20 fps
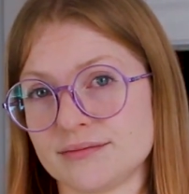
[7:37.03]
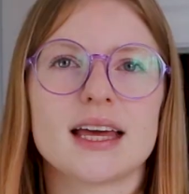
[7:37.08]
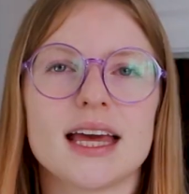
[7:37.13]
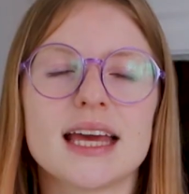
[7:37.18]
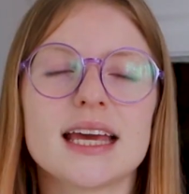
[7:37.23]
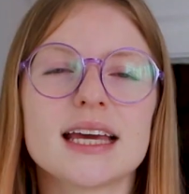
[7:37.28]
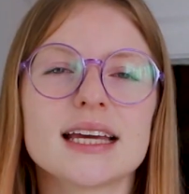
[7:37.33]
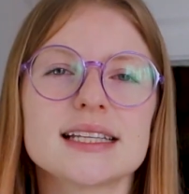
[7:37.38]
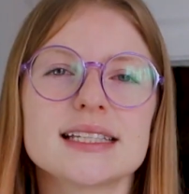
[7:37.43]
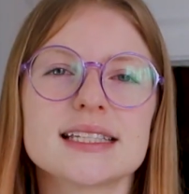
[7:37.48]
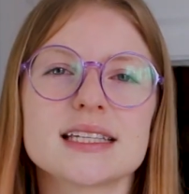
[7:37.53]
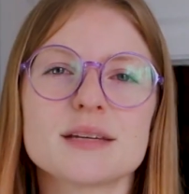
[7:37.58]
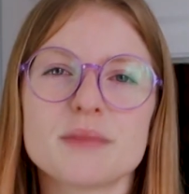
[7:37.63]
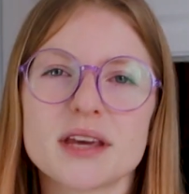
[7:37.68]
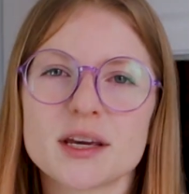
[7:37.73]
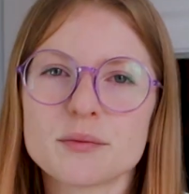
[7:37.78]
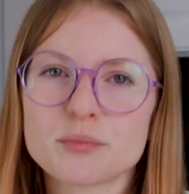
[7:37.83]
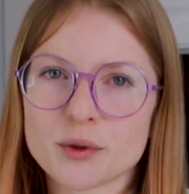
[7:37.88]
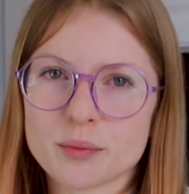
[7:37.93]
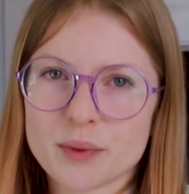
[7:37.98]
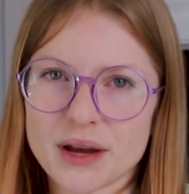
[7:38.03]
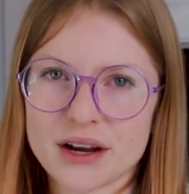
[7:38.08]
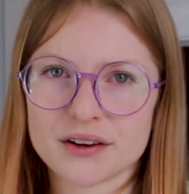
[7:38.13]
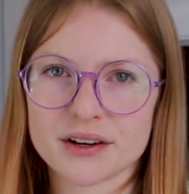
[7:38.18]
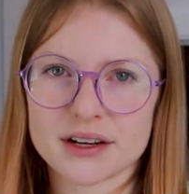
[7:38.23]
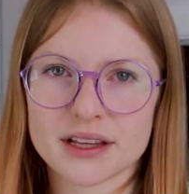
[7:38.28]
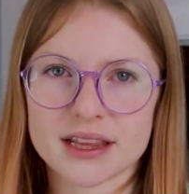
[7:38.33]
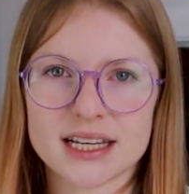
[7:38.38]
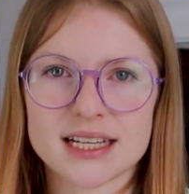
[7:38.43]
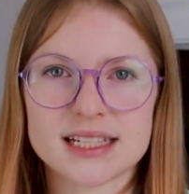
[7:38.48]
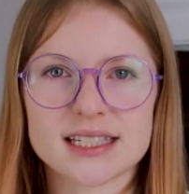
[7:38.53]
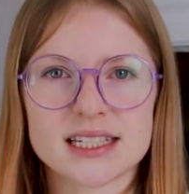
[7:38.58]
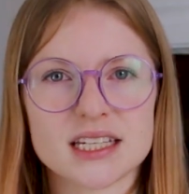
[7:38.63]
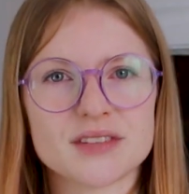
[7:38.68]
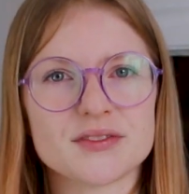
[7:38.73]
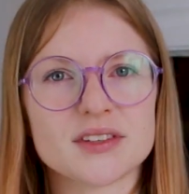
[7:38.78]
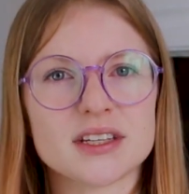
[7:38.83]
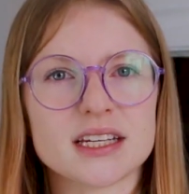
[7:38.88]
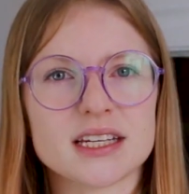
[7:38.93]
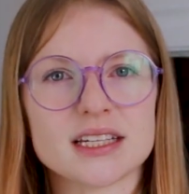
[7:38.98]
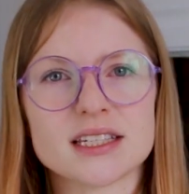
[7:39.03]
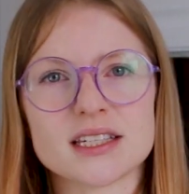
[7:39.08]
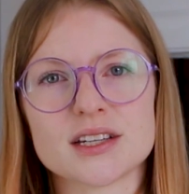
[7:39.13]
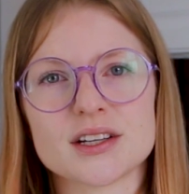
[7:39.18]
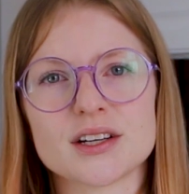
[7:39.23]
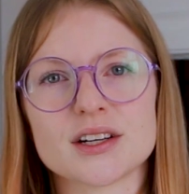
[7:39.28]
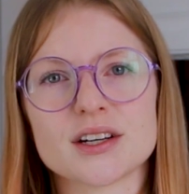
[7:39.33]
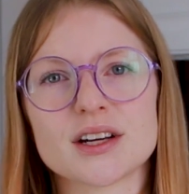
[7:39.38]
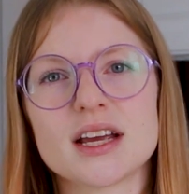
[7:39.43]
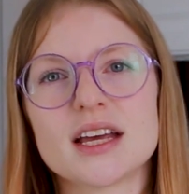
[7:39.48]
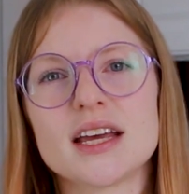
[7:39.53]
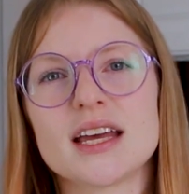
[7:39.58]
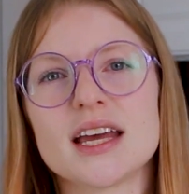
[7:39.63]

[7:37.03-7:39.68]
And to make preparing things even easier,